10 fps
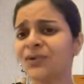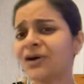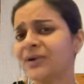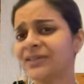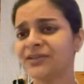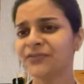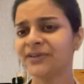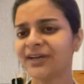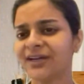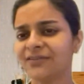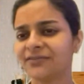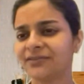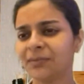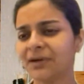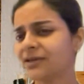Wow. I think we have
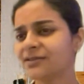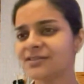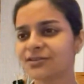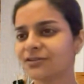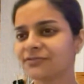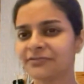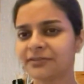abundance of